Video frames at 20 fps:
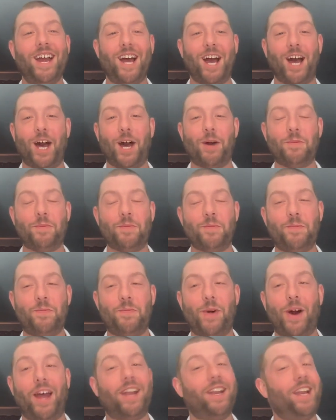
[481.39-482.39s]

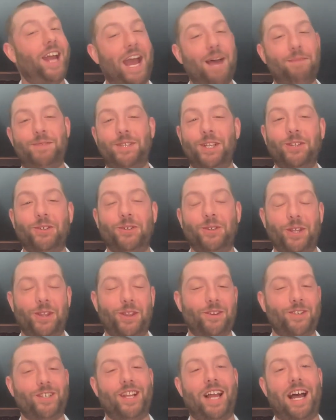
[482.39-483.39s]
But absolutely,
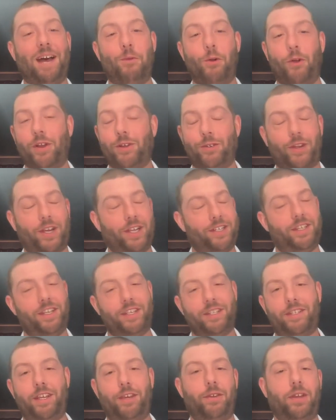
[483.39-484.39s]
there's a lot more
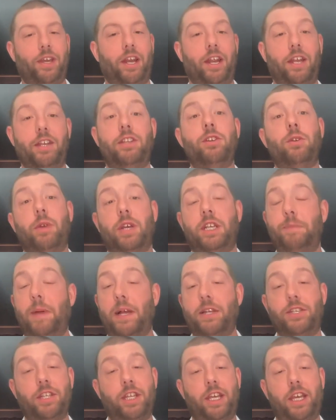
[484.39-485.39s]
intricacies that you can get into,
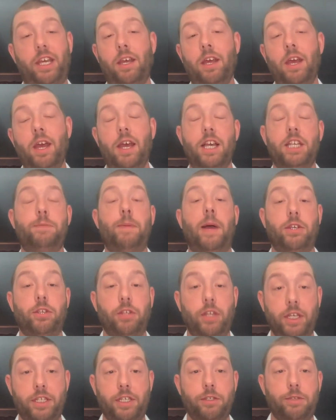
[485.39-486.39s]
especially,
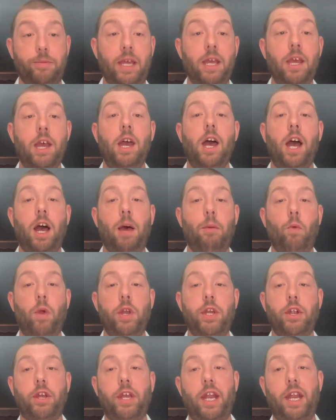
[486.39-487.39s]
excuse me,
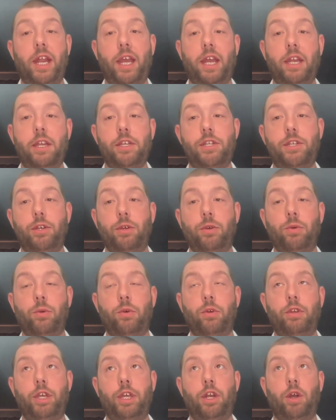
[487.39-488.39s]
when you're getting
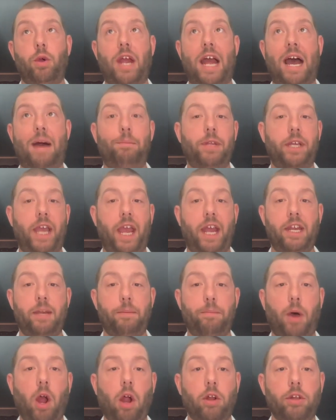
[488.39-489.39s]
into,
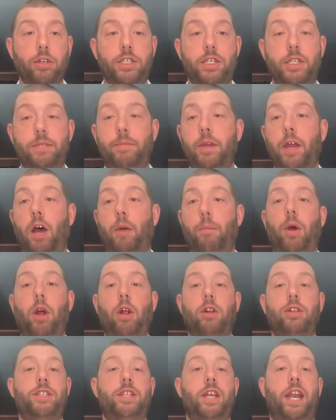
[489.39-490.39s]
complicated parts,
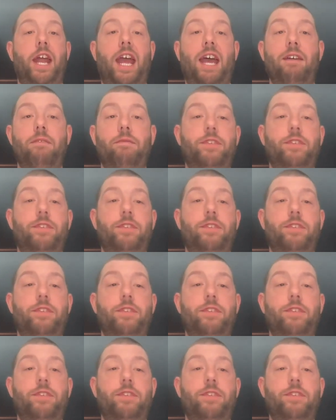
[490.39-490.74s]
parts that have